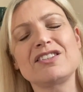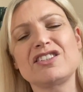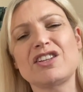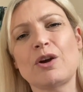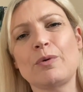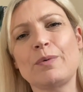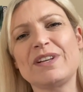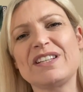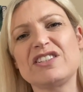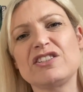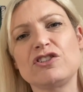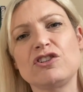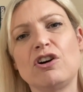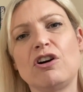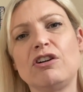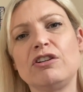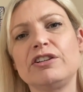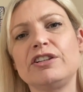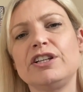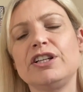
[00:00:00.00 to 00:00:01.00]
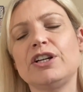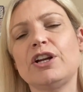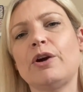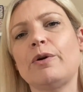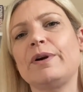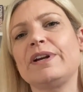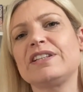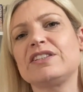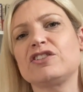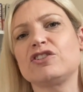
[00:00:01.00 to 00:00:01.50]
So it's not, you
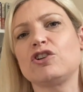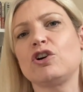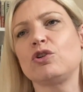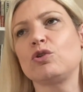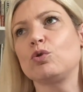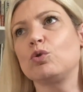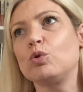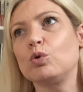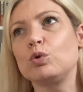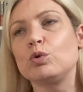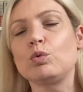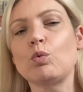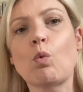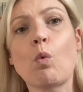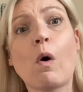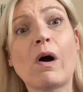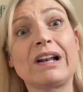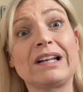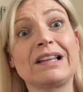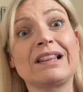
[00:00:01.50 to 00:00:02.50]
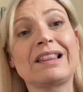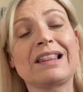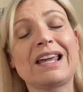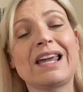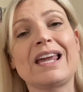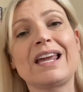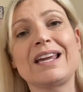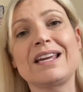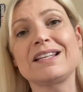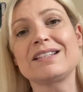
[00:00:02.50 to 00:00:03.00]
know, it's not all one
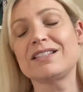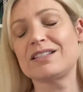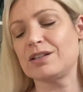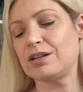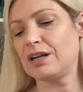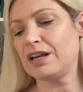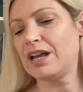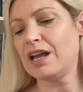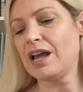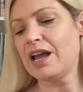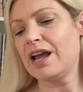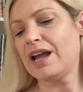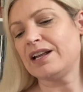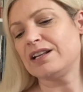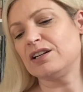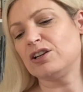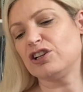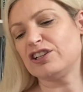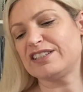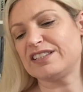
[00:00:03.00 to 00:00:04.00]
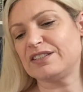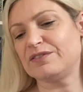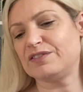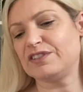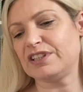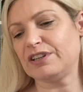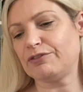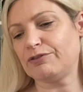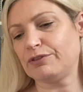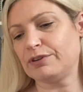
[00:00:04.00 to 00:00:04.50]
thing. It's lots of
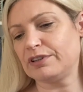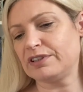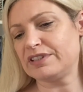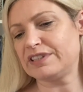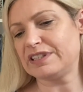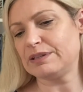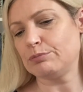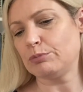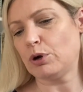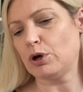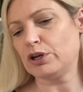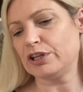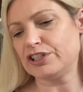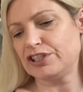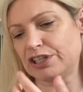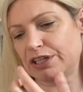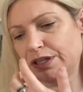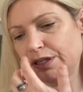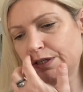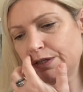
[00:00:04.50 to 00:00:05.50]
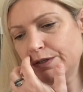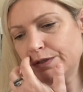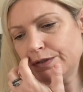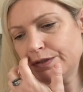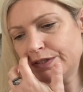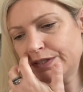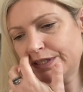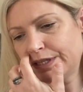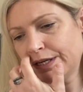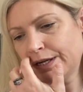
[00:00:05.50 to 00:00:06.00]
different symbology
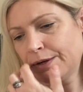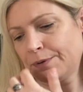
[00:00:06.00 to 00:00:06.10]
used.